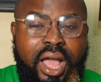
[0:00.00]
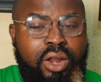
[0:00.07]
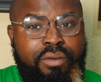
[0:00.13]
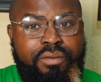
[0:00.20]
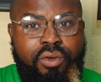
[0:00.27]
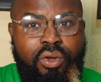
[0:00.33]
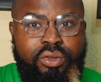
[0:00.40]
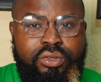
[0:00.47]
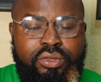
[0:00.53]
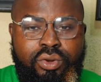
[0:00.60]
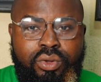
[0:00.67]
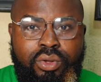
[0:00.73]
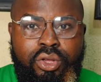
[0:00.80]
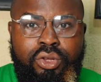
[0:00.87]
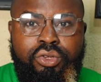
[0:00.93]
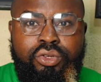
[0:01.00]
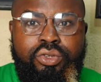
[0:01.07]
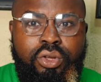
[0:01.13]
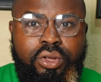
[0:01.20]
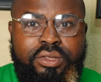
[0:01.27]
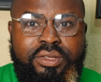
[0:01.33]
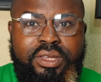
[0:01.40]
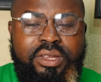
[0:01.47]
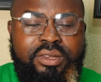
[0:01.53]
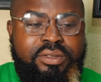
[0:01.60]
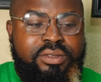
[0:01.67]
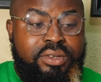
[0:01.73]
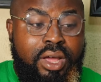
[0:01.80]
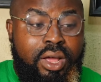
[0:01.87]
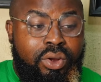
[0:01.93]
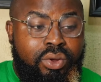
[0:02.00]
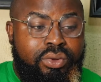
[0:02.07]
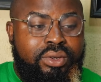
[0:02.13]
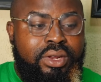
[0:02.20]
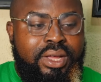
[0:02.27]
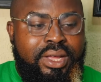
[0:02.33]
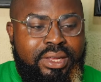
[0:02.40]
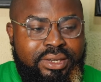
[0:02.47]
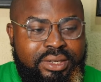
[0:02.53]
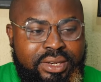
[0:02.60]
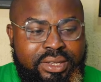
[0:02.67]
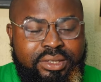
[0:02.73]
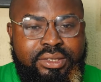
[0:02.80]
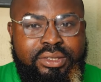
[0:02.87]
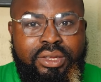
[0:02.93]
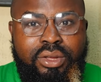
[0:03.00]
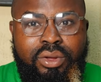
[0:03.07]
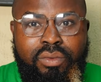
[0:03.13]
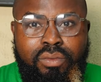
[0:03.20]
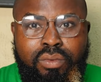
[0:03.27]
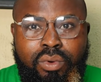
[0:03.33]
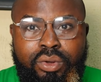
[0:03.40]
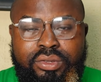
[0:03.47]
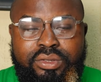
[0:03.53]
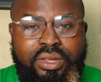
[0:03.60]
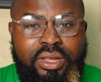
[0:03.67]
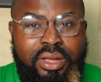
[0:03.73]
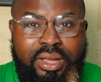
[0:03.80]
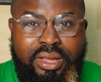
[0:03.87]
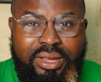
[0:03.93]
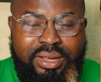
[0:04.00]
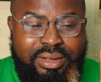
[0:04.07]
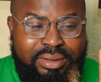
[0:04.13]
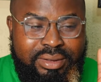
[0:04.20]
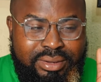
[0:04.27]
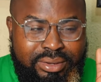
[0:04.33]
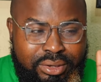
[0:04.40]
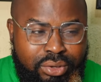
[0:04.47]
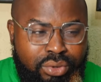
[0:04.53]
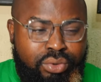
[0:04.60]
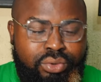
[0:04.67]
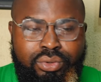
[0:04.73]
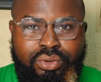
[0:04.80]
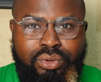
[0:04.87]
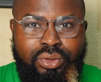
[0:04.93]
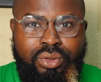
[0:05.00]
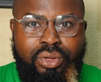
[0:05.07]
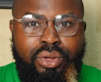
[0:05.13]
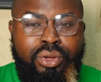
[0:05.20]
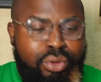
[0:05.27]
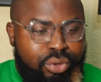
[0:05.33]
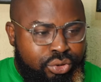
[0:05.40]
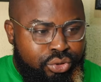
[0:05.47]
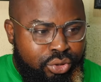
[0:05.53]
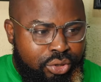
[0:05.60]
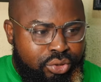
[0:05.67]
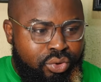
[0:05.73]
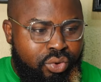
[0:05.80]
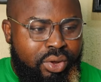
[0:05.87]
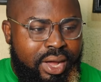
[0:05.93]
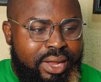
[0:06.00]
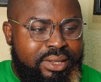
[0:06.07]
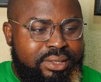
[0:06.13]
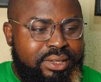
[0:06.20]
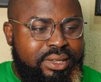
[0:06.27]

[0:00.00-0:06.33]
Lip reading: and of course, you know, shot in Sierra Leone, this was good. Just look at the